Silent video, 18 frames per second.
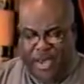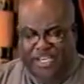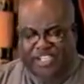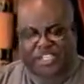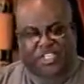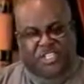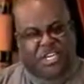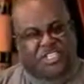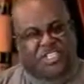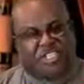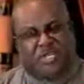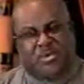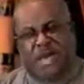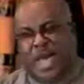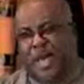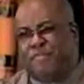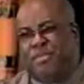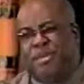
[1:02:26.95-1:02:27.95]
I just so
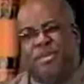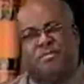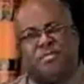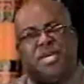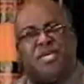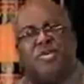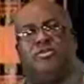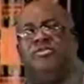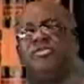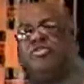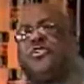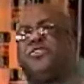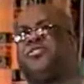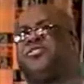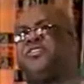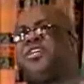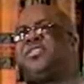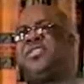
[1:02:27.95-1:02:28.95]
happened to be in New
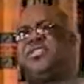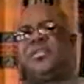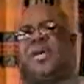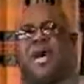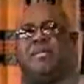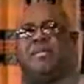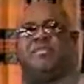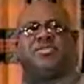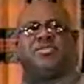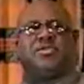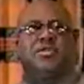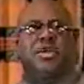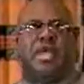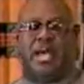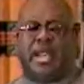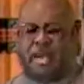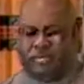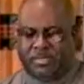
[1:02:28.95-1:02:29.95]
Jersey at the time. I'm so
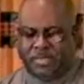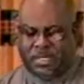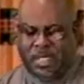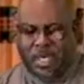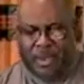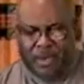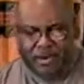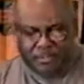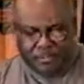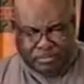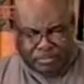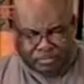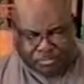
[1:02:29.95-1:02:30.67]
glad I was there.